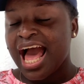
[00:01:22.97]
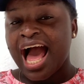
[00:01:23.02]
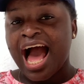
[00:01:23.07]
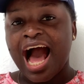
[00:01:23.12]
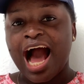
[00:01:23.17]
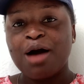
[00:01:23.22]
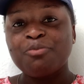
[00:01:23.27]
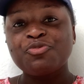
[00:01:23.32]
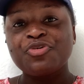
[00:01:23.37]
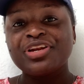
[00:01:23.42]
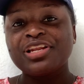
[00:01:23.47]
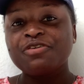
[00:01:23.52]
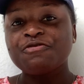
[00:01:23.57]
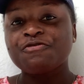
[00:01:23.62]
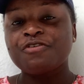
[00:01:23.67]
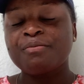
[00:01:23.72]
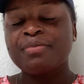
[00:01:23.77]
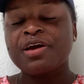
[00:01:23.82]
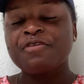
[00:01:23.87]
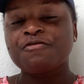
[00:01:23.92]
I'm reading
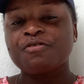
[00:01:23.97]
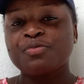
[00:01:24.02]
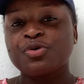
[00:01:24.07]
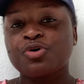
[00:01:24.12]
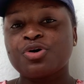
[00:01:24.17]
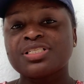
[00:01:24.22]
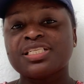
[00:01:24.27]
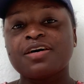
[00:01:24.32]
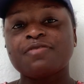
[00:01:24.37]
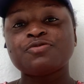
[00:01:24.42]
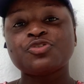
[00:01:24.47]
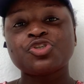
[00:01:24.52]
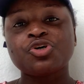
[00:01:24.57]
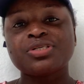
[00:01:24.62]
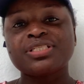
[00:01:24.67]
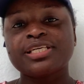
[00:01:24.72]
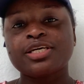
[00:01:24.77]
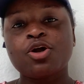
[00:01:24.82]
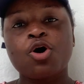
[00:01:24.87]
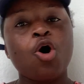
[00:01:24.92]
from my phone because I've
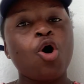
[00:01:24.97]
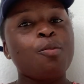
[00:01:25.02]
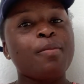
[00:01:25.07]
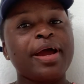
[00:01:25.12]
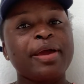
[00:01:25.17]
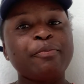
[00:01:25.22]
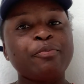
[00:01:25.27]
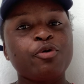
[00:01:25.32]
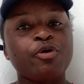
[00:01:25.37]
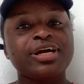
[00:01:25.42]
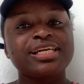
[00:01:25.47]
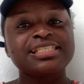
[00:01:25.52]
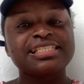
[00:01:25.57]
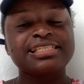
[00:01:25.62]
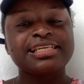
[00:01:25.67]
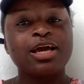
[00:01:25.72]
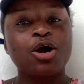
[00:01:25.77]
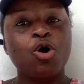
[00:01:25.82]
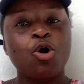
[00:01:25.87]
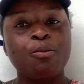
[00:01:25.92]
jotted all my points
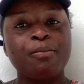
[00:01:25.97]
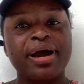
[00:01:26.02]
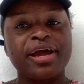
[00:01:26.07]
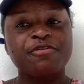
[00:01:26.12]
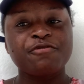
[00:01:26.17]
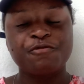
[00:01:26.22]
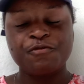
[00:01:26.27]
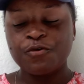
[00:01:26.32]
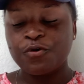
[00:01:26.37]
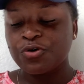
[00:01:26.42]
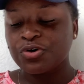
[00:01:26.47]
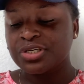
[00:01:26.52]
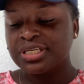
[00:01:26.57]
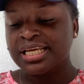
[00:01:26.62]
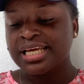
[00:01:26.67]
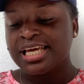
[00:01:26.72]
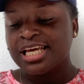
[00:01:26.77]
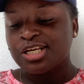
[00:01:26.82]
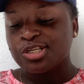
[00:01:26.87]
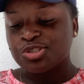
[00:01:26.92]
here on my phone.
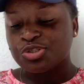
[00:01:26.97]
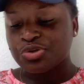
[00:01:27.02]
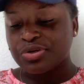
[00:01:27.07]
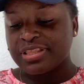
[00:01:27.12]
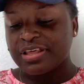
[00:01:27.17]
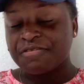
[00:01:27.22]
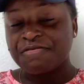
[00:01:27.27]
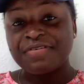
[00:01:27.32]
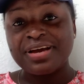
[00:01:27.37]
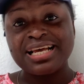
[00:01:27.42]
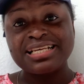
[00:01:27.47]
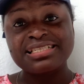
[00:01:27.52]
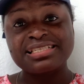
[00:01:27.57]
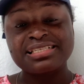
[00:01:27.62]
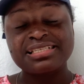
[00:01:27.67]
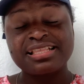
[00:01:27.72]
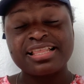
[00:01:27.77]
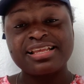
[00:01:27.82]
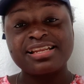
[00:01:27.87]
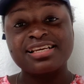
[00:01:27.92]
So the first
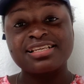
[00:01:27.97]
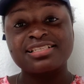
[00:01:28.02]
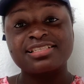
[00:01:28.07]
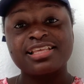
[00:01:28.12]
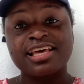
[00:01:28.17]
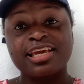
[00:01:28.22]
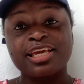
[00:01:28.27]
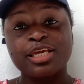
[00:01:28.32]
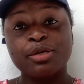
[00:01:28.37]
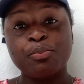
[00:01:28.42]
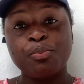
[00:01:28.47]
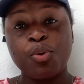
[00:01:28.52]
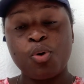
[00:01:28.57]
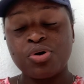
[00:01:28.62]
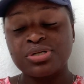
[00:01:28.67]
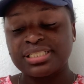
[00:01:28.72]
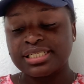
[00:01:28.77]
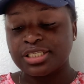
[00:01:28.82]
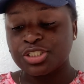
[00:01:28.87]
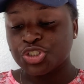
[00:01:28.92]
thing is the
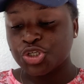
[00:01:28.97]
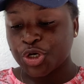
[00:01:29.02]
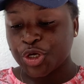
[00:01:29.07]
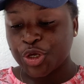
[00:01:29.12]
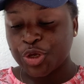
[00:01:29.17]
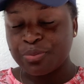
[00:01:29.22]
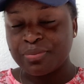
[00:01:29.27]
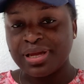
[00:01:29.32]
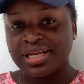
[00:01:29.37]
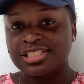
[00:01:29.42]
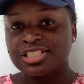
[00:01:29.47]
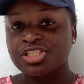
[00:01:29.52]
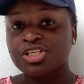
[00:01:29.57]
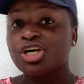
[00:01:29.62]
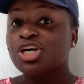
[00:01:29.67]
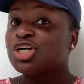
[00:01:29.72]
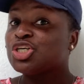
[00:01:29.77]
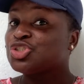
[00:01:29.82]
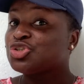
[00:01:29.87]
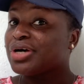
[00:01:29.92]
important document,
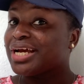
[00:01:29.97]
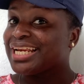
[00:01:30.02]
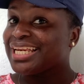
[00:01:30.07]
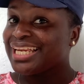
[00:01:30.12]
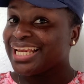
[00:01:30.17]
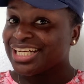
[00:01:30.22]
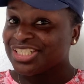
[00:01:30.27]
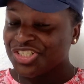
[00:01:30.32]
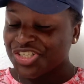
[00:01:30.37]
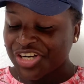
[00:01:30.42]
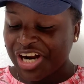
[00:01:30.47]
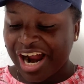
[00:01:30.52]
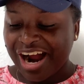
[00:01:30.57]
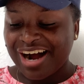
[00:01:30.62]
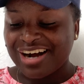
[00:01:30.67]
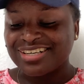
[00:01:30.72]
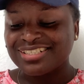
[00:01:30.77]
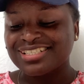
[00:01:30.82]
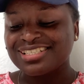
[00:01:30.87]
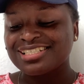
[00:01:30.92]
your
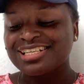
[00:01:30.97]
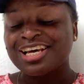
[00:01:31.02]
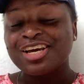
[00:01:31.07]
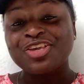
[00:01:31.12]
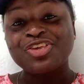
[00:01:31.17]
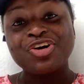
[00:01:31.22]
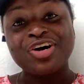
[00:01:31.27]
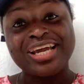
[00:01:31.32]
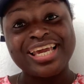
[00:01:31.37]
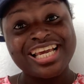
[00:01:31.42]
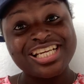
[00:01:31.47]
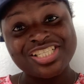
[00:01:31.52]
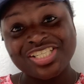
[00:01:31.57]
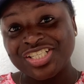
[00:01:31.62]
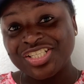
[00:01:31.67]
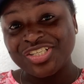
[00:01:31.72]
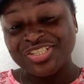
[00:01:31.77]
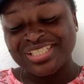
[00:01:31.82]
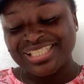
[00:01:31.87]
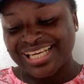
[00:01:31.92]
electricals, your kitchen
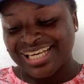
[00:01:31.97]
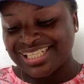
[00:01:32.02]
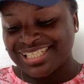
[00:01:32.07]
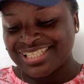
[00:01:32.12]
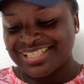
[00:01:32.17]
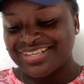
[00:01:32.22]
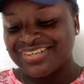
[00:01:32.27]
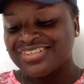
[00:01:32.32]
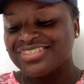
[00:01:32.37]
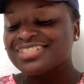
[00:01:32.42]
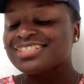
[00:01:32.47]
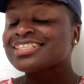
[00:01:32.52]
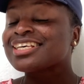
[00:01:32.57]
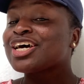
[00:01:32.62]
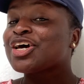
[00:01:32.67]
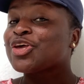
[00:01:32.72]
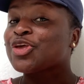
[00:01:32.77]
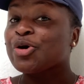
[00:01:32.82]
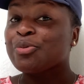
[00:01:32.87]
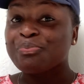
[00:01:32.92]
utensils,
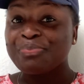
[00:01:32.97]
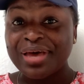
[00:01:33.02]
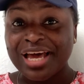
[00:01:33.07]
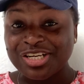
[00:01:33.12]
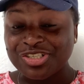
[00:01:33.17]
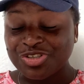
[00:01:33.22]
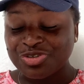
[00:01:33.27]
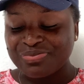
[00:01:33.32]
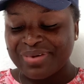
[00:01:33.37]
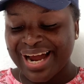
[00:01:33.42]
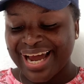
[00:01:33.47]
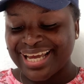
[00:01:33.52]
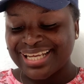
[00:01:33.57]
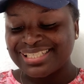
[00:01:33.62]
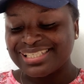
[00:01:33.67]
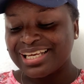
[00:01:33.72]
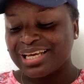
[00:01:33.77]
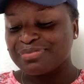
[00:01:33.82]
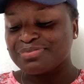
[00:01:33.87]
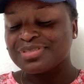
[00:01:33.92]
your bedroom
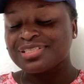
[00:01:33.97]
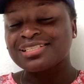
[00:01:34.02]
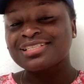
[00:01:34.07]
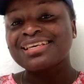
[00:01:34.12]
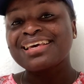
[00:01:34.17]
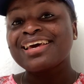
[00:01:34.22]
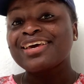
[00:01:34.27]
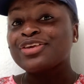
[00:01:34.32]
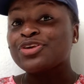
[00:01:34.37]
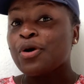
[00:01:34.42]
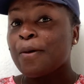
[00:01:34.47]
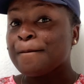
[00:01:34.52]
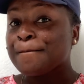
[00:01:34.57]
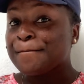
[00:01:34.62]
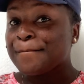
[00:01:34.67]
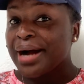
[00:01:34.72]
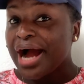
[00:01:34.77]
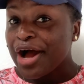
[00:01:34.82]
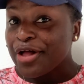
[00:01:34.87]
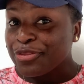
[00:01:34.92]
items, your
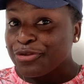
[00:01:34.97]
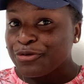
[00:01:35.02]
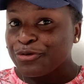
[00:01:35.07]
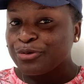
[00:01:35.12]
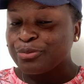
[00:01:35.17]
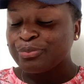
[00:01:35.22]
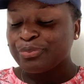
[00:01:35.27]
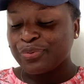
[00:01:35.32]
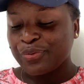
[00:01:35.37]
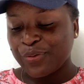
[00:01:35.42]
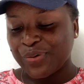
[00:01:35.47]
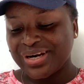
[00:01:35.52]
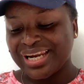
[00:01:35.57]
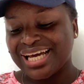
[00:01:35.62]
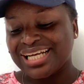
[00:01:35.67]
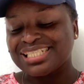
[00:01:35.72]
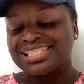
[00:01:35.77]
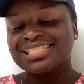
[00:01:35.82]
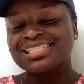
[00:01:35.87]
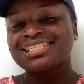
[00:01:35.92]
bathroom
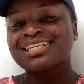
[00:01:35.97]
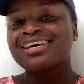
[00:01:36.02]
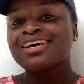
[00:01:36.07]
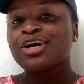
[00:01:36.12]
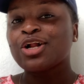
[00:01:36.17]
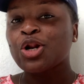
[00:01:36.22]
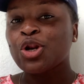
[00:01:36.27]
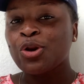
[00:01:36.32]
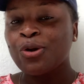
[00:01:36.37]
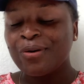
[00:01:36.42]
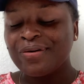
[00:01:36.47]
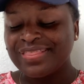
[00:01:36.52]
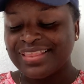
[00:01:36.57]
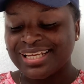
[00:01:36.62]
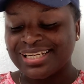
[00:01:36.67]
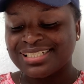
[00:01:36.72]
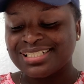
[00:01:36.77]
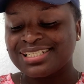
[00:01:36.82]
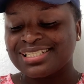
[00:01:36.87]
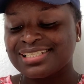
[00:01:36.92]
products,
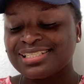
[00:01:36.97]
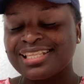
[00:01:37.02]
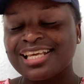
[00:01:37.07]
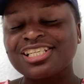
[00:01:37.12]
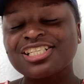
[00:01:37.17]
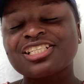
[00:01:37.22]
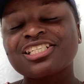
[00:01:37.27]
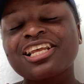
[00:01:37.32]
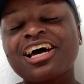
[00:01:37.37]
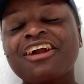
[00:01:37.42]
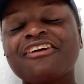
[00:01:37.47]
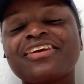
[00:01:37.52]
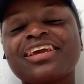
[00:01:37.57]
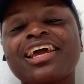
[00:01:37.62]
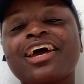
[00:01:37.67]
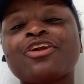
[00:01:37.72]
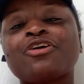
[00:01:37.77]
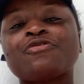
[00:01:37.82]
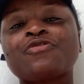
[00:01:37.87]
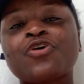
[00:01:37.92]
clothing, stationery,
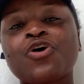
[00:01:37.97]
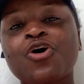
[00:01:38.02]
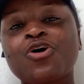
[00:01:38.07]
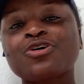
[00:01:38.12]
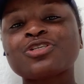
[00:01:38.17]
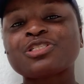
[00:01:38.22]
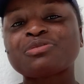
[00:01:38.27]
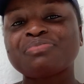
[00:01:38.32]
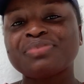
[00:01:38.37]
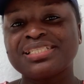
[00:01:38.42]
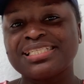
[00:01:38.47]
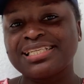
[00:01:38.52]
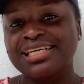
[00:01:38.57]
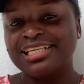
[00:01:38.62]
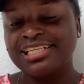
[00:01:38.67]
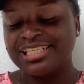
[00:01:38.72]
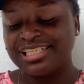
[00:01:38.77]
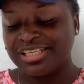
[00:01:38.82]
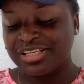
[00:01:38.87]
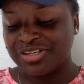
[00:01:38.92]
and of course
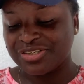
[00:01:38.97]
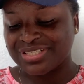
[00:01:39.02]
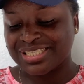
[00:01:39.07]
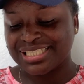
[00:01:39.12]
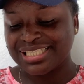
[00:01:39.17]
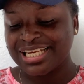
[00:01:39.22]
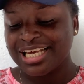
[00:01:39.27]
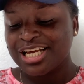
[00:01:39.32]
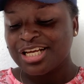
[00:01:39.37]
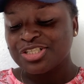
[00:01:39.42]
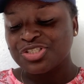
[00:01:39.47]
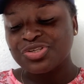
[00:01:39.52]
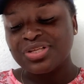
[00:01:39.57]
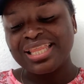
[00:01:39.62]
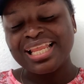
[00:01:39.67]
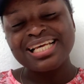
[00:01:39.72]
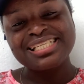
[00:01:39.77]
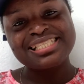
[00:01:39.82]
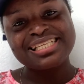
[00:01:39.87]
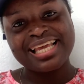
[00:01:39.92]
miscellaneous. So
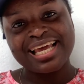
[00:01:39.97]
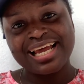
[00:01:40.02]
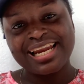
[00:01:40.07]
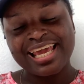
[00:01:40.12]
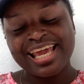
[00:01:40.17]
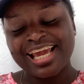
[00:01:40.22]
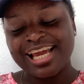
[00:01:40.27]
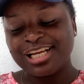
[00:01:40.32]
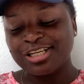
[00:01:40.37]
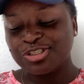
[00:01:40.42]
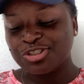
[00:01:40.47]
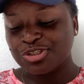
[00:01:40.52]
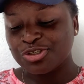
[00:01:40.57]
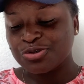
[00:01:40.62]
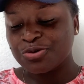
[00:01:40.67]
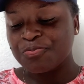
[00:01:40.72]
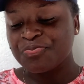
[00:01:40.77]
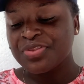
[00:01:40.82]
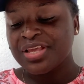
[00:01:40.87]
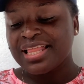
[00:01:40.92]
let's get
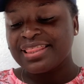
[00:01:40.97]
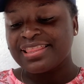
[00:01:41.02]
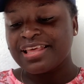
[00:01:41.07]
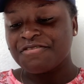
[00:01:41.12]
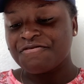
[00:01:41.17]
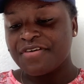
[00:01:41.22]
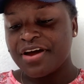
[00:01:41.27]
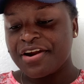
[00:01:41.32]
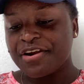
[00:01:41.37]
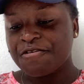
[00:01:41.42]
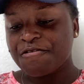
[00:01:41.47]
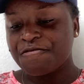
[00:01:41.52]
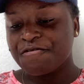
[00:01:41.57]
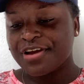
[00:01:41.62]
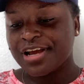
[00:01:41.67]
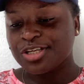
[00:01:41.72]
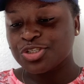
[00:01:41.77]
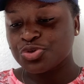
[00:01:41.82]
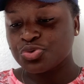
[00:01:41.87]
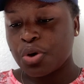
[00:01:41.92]
into the very
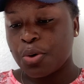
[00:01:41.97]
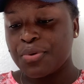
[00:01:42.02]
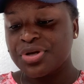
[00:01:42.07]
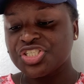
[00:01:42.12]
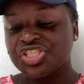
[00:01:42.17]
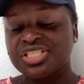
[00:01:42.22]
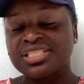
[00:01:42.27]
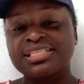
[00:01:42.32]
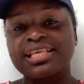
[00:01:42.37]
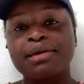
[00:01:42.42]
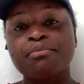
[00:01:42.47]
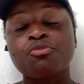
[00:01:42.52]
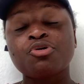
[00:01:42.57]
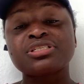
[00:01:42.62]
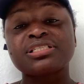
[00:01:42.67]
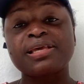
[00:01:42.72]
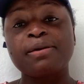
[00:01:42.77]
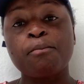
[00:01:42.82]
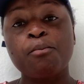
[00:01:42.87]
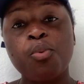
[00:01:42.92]
first one, which is the
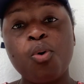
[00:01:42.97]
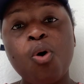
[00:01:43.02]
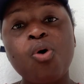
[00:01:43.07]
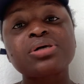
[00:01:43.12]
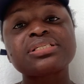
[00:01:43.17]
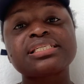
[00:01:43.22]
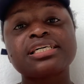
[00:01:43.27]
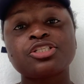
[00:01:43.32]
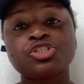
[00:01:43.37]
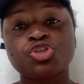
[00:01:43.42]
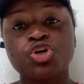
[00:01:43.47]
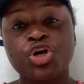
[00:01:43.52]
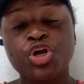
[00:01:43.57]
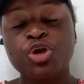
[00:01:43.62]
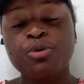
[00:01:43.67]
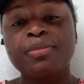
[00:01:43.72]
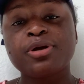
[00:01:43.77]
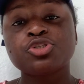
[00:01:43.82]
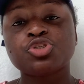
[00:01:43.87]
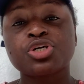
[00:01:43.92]
most important
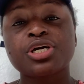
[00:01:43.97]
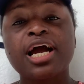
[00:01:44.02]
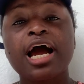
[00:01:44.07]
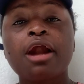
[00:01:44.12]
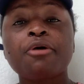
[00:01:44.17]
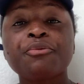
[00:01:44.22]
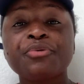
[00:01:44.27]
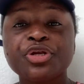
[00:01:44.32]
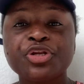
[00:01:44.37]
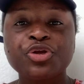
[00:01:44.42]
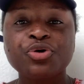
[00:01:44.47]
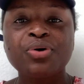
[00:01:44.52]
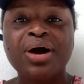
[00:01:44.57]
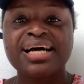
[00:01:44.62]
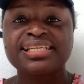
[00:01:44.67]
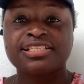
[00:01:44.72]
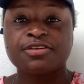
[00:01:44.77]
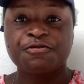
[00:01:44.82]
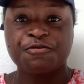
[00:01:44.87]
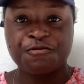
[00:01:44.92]
document to carry with you
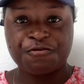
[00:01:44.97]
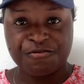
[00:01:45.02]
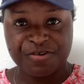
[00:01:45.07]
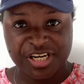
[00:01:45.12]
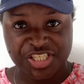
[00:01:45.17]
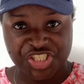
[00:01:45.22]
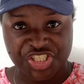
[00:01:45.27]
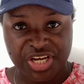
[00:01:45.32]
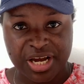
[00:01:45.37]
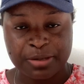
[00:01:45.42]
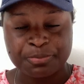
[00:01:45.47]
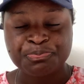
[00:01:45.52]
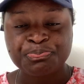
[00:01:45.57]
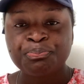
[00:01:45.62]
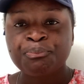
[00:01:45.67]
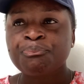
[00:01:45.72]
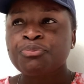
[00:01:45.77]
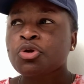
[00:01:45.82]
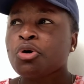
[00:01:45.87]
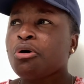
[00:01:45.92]
as a fresher
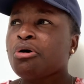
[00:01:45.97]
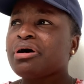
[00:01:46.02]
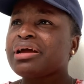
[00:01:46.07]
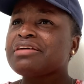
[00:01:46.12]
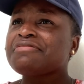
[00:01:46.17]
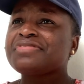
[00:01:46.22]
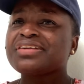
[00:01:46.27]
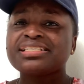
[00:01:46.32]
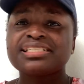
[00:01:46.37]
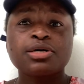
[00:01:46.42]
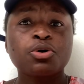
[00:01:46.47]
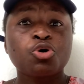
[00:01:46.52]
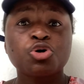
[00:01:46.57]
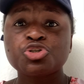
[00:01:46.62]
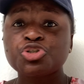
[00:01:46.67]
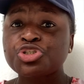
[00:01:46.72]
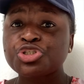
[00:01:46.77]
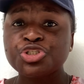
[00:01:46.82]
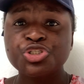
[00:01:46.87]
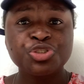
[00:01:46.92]
or even as a
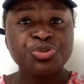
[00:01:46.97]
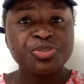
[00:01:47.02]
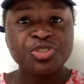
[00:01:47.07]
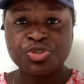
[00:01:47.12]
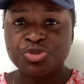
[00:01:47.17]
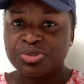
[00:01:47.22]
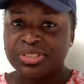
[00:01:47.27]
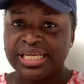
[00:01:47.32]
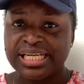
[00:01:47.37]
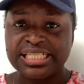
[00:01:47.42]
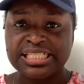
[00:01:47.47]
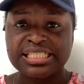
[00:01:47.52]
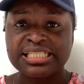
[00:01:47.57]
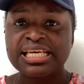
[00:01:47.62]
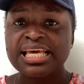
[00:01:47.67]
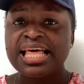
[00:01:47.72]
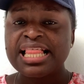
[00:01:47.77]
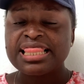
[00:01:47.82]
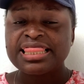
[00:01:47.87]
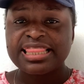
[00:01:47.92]
continuing student
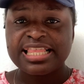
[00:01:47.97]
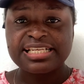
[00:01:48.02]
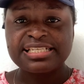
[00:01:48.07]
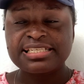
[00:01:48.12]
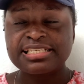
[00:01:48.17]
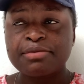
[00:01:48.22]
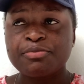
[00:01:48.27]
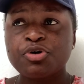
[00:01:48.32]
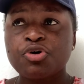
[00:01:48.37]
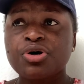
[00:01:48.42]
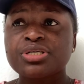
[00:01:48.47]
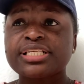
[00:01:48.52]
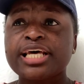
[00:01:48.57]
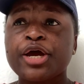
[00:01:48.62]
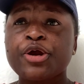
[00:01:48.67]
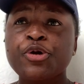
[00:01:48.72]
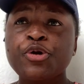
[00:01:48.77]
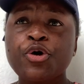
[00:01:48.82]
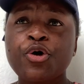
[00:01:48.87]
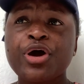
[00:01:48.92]
this year. Because I
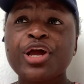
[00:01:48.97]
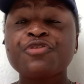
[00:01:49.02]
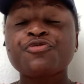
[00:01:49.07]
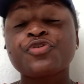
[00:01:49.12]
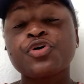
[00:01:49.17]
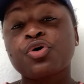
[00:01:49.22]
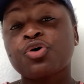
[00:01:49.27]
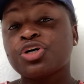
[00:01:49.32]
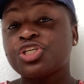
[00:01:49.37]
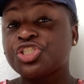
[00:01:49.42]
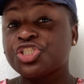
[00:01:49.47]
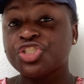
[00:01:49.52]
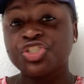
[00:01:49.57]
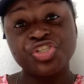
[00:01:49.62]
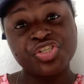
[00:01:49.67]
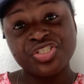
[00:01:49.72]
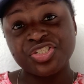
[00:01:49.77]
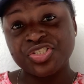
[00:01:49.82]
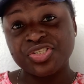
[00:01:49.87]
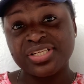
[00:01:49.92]
know if you're a
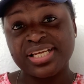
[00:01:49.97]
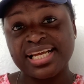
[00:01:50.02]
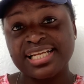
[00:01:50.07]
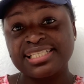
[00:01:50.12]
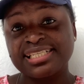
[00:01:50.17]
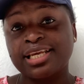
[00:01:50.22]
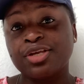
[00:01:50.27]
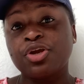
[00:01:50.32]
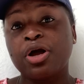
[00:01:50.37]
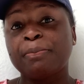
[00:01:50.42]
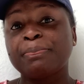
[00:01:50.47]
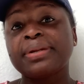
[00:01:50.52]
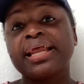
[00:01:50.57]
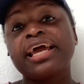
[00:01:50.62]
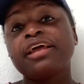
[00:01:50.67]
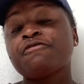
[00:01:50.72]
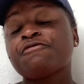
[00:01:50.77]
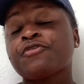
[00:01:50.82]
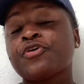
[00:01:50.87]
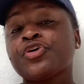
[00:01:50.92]
continuing student and you're
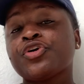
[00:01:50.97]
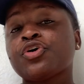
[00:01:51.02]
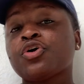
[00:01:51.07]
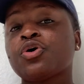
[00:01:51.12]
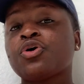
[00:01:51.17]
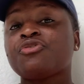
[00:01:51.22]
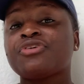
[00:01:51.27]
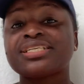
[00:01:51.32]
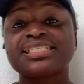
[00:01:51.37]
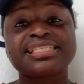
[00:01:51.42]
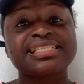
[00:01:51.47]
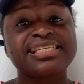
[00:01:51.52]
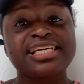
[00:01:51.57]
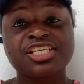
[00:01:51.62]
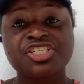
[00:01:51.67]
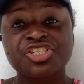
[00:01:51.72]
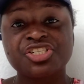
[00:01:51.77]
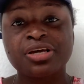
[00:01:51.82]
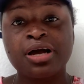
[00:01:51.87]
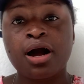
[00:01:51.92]
applying for your
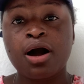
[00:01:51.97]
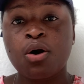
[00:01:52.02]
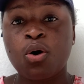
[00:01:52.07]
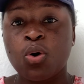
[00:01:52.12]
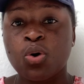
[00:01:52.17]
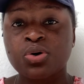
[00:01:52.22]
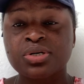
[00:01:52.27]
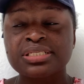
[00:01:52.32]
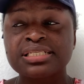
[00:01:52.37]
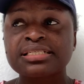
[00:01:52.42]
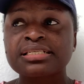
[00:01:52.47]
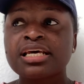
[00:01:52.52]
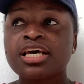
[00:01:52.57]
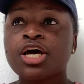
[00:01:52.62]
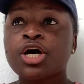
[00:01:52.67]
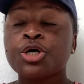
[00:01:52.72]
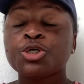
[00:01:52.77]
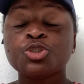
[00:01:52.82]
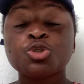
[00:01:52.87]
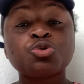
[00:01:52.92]
residential halls,
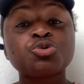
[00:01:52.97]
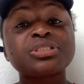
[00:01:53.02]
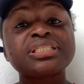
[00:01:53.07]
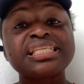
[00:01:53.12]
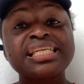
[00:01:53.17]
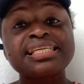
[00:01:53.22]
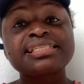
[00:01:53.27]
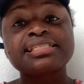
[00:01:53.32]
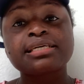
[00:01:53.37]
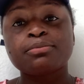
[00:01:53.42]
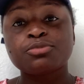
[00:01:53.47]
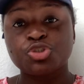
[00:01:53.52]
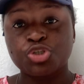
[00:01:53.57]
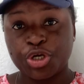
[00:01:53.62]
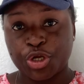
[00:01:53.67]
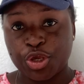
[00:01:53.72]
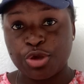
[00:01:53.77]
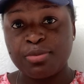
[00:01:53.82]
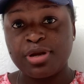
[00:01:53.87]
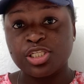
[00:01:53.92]
you would need some
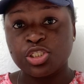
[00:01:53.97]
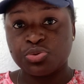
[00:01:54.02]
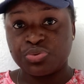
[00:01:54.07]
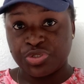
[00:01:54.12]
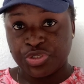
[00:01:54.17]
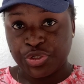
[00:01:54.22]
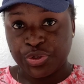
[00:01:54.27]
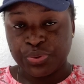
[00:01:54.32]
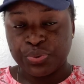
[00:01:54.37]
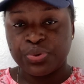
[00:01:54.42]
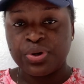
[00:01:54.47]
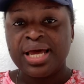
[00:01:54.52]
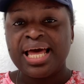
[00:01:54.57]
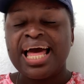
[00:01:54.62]
documents with you.